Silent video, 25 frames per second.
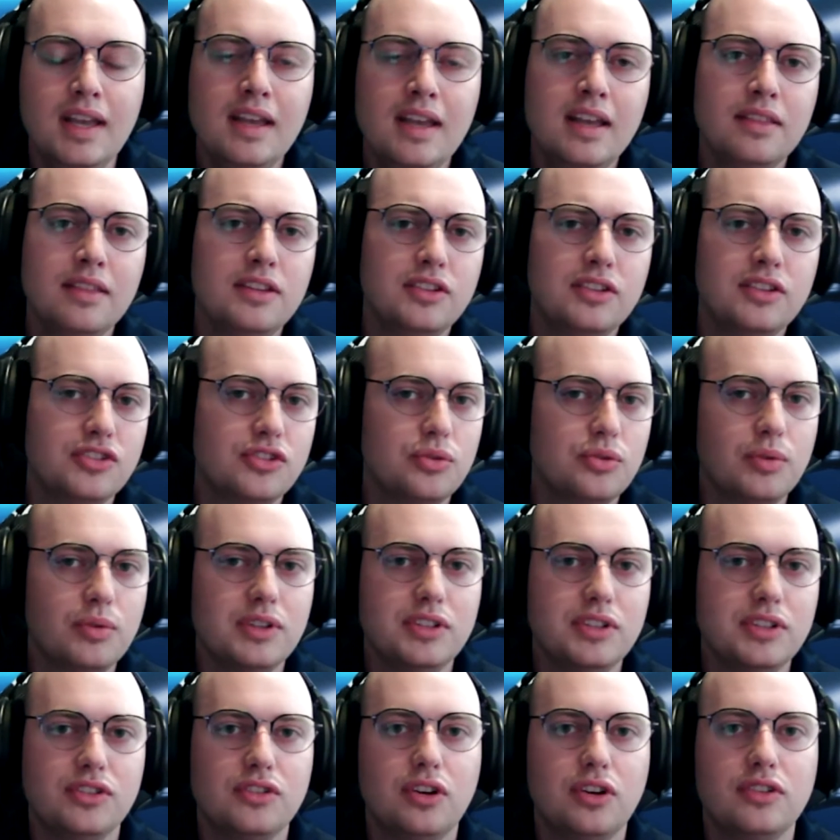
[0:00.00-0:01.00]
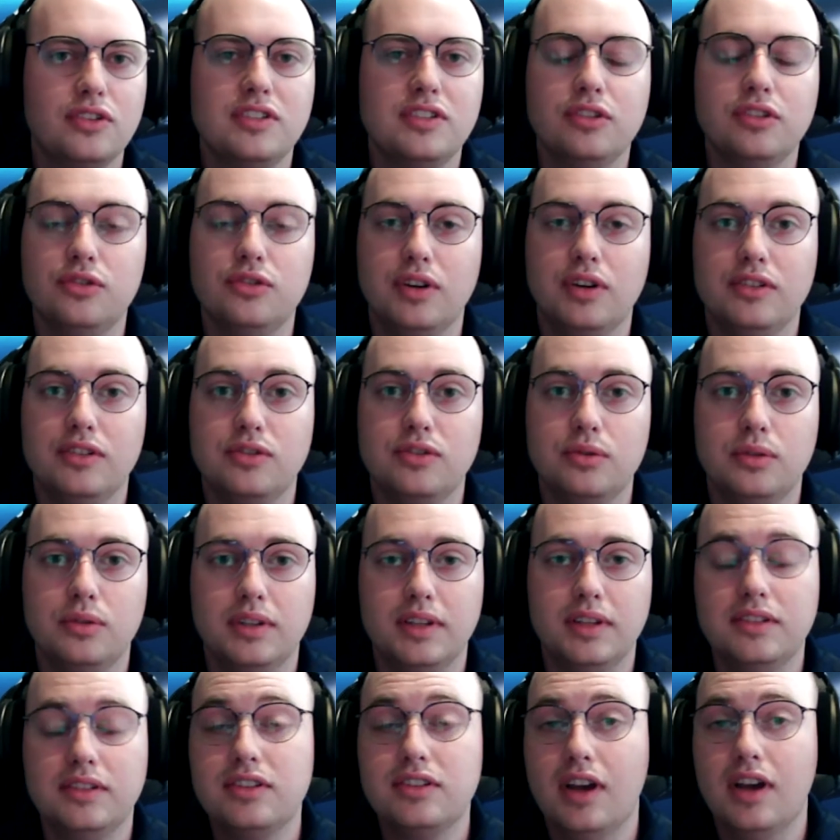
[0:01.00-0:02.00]
This story starts in grade school and
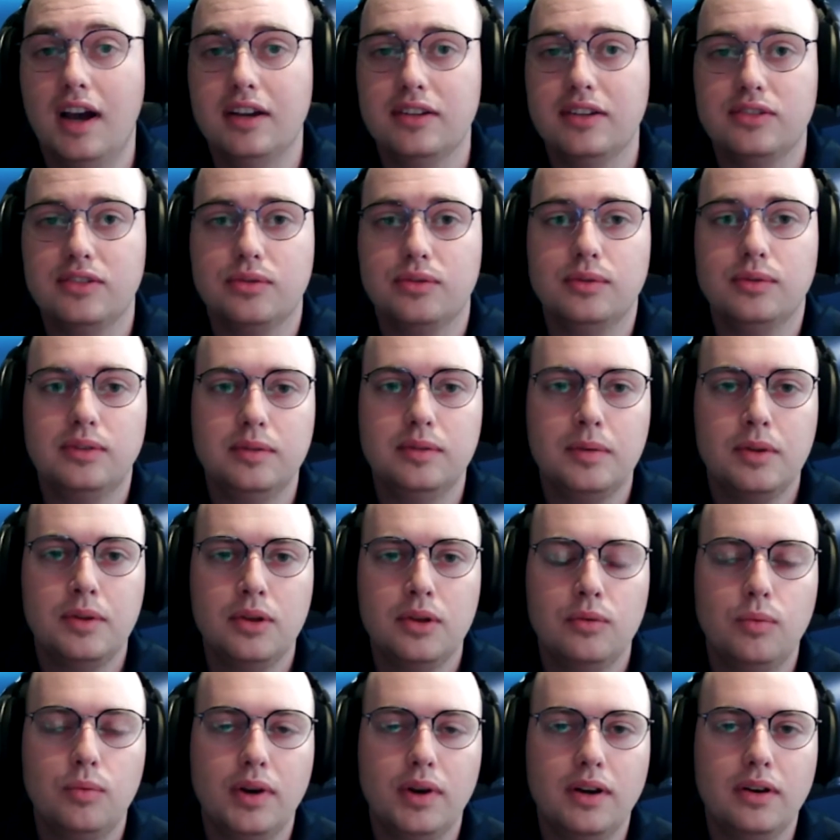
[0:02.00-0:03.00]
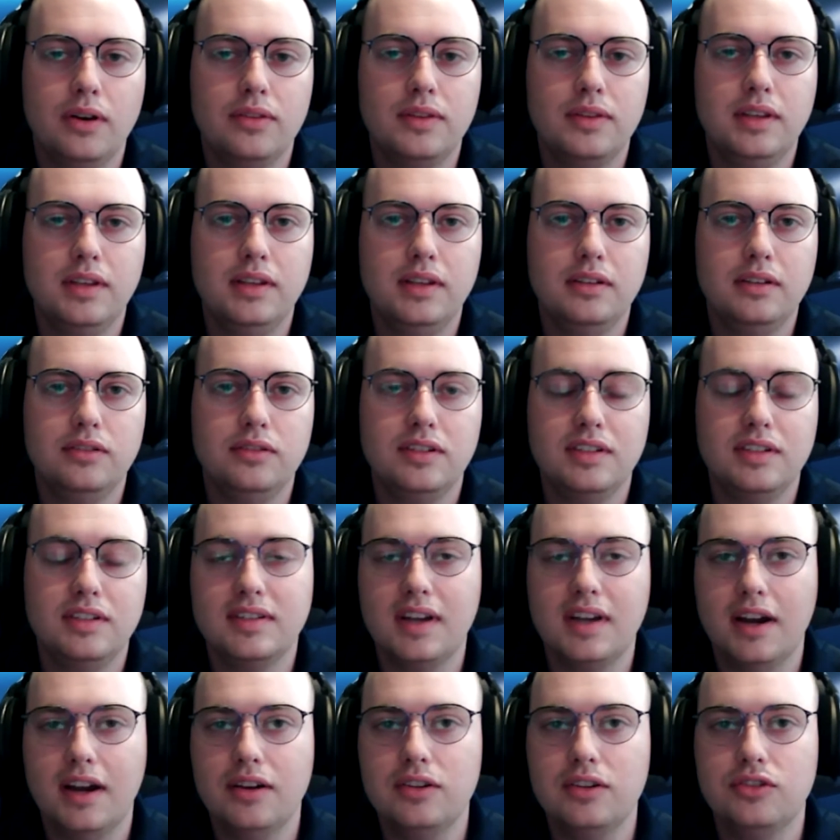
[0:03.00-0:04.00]
into high school, where the
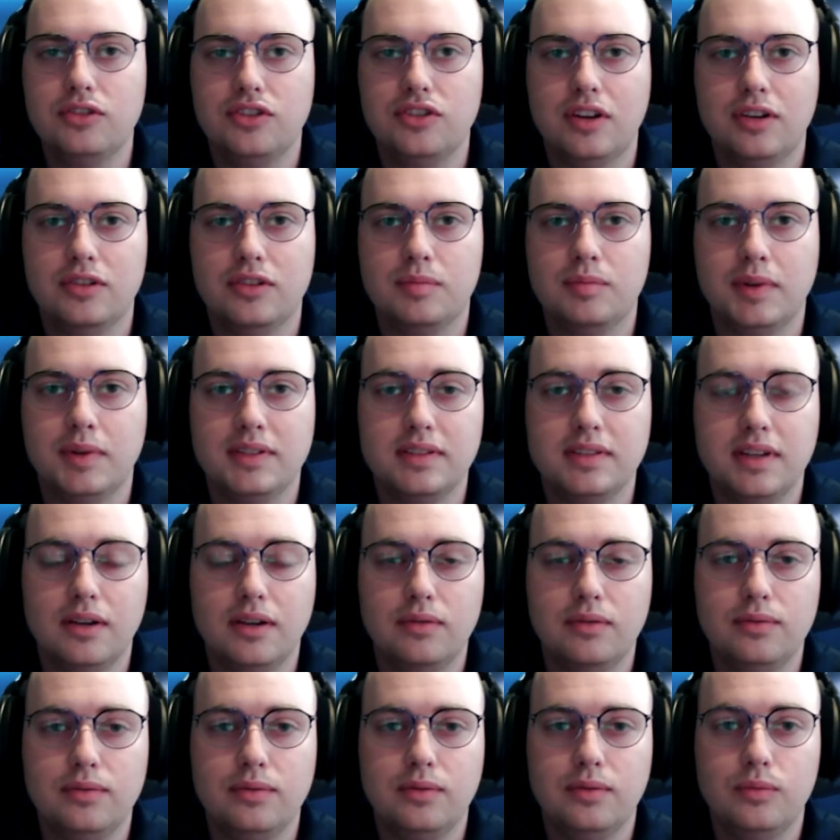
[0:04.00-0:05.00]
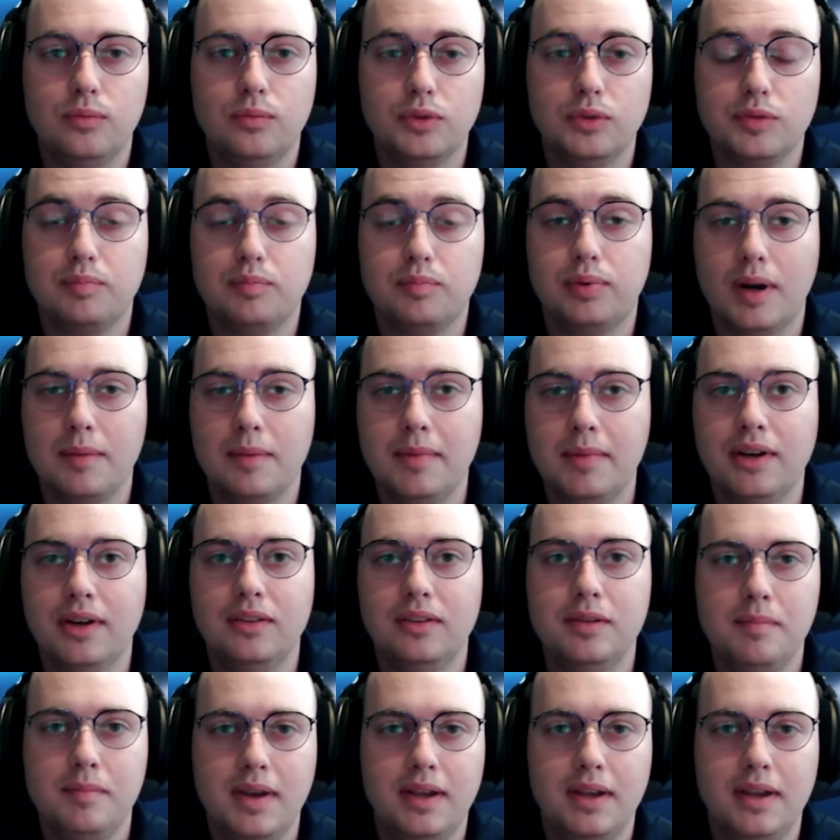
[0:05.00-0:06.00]
desire to challenge myself was primarily
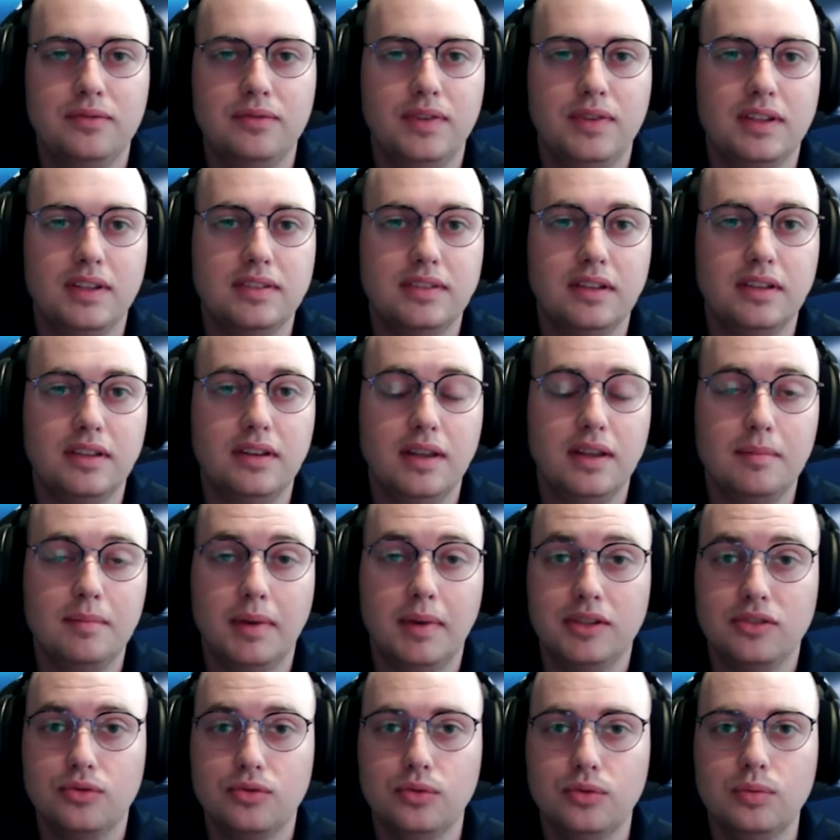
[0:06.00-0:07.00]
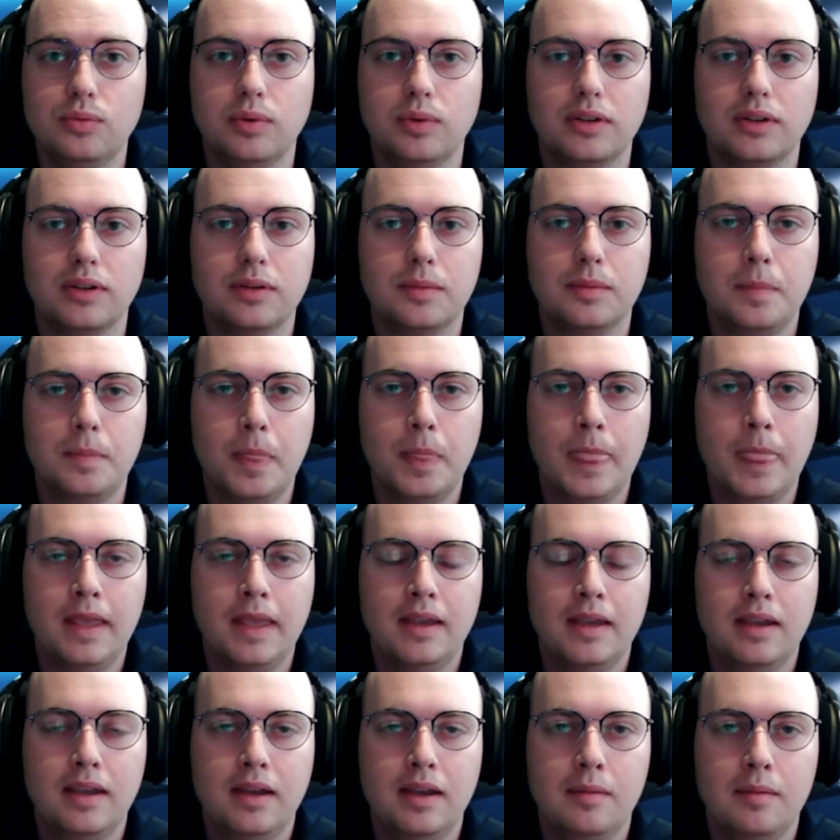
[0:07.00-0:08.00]
manifested in my schoolwork.
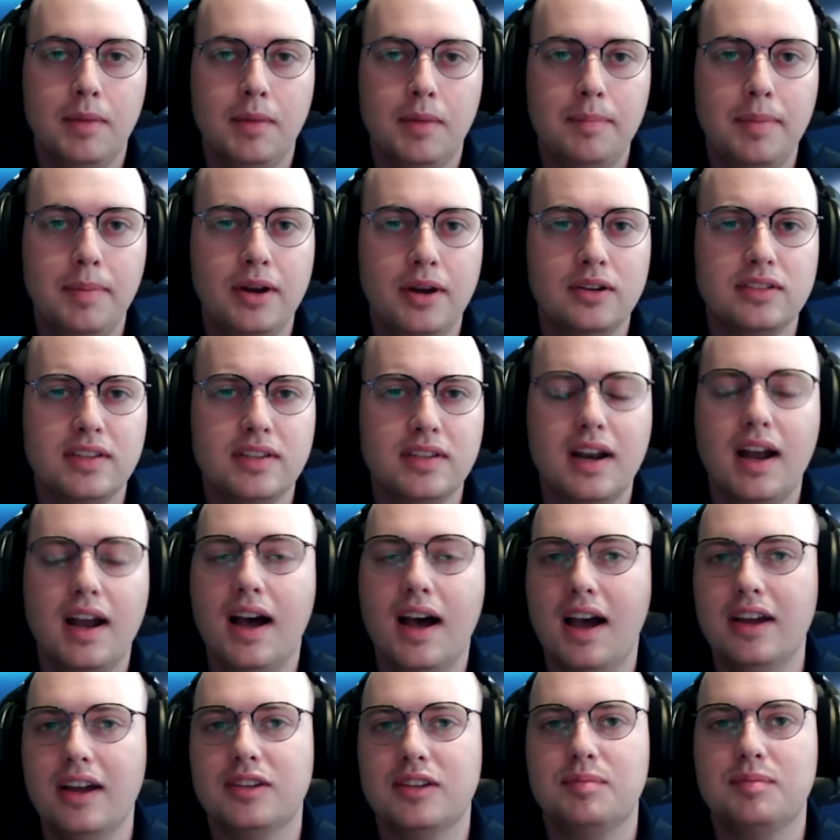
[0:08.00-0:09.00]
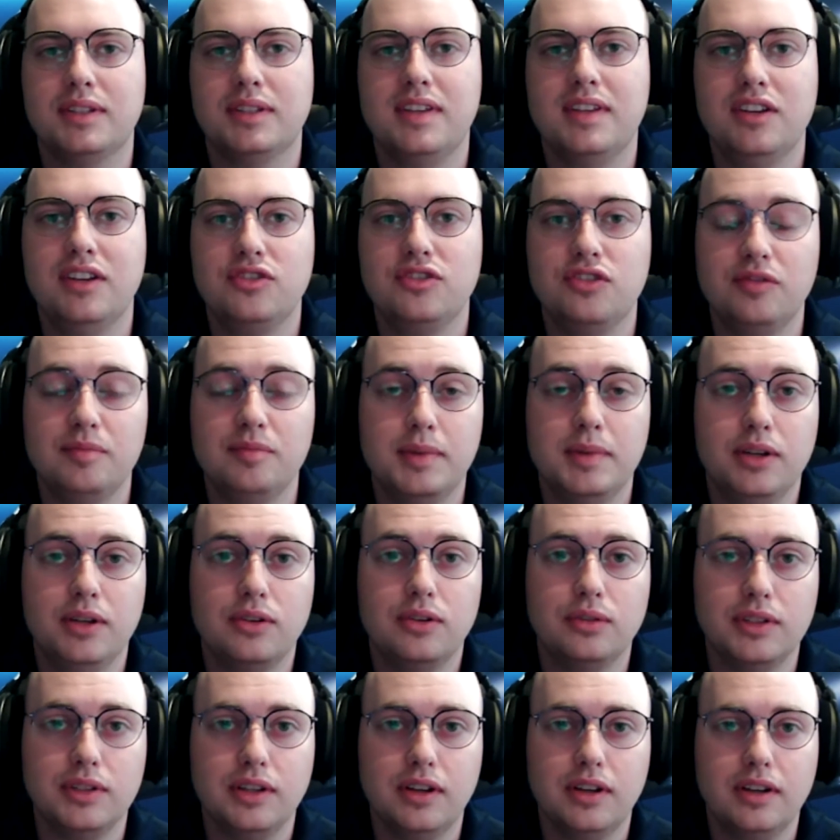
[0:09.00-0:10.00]
My parents had a high expectation of me
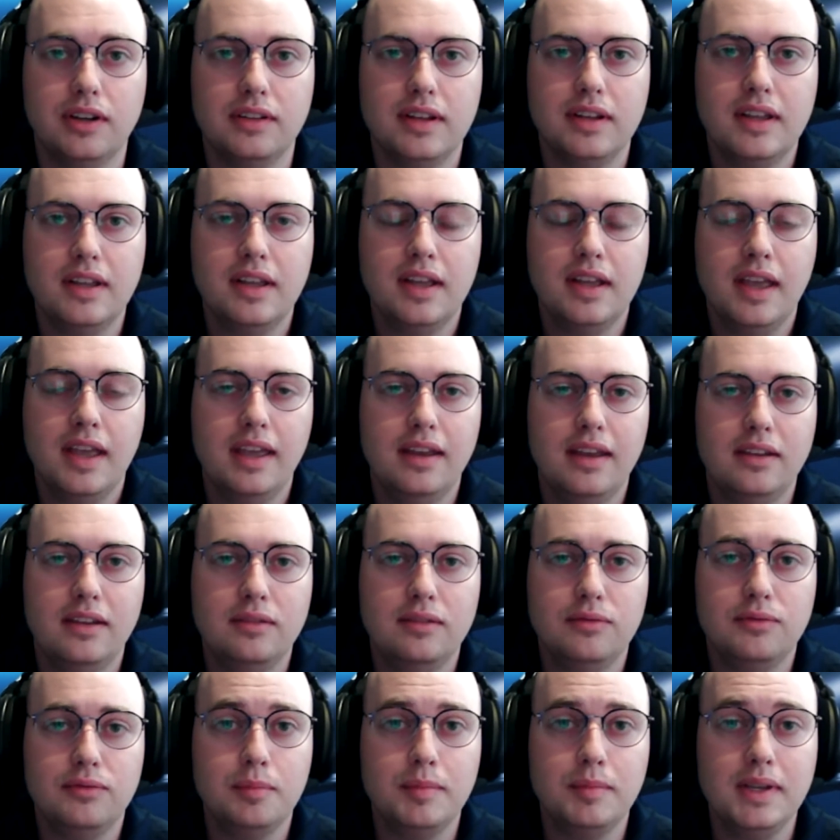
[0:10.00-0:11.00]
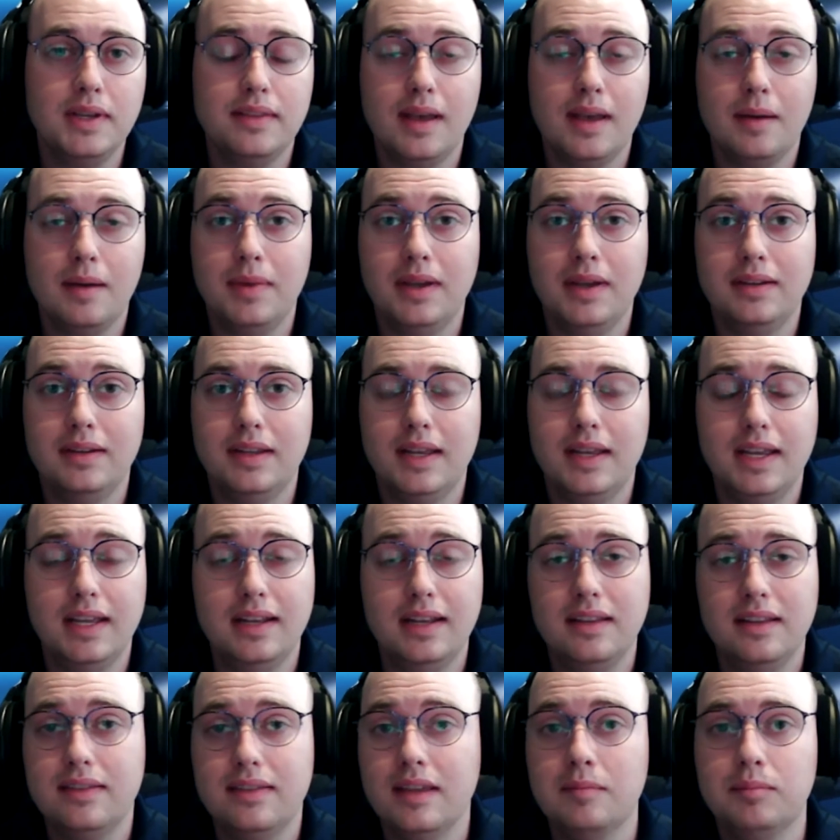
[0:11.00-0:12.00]
early on, and for me, that meant
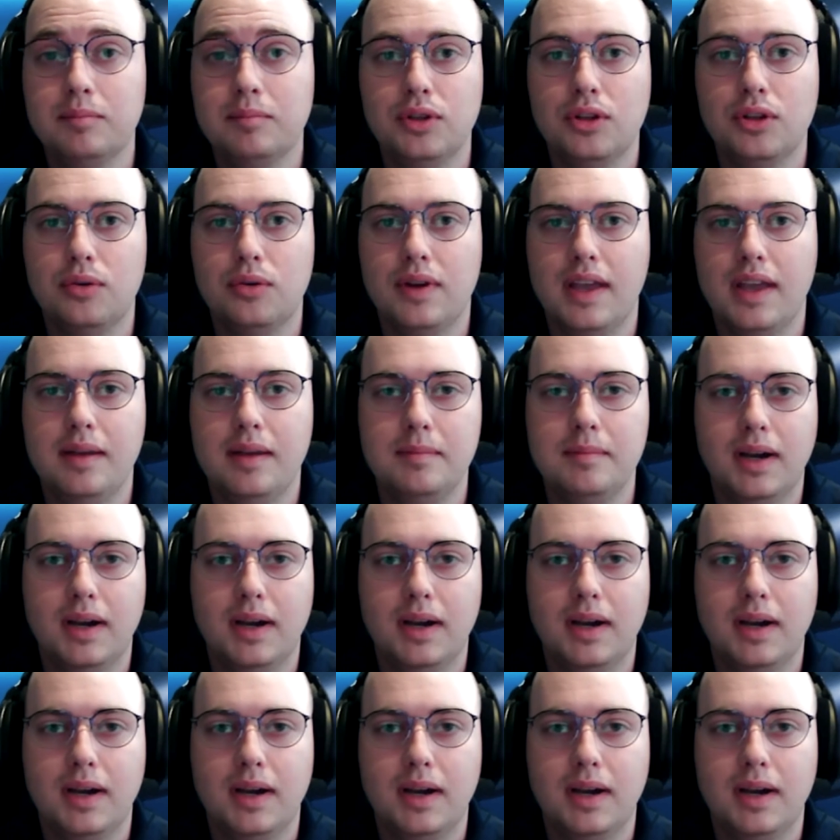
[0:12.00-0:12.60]
anything below an A-